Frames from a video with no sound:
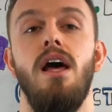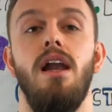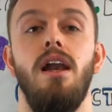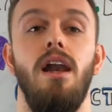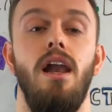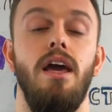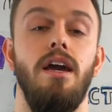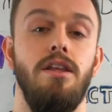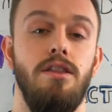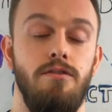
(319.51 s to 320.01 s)

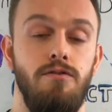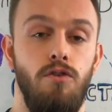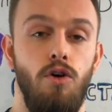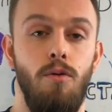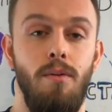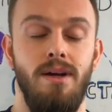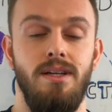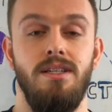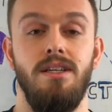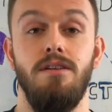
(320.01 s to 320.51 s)
like the
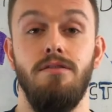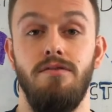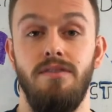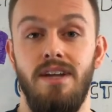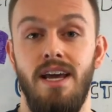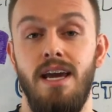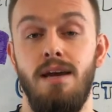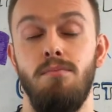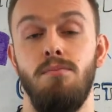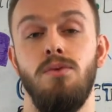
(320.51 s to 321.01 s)
formatting of
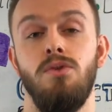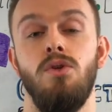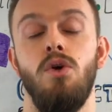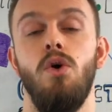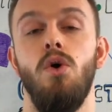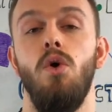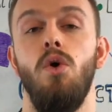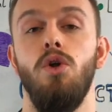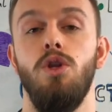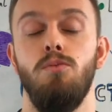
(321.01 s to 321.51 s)
names
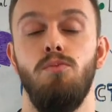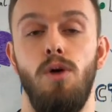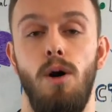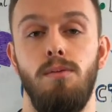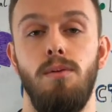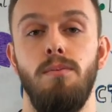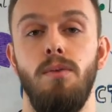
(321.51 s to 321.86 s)
or the proper